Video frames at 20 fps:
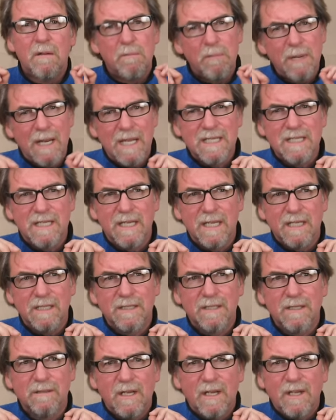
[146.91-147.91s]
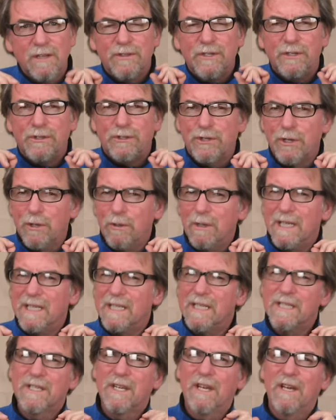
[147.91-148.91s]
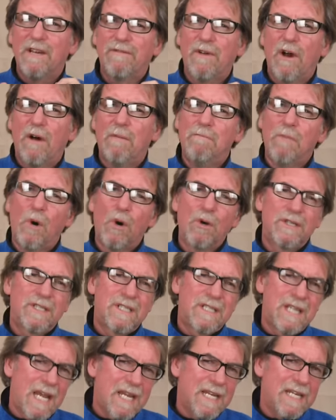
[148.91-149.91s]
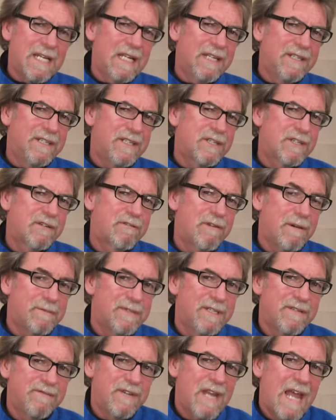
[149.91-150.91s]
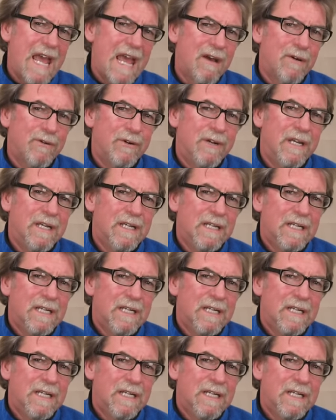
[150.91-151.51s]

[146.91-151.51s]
plastics that truly deserve a more technically descriptive noun,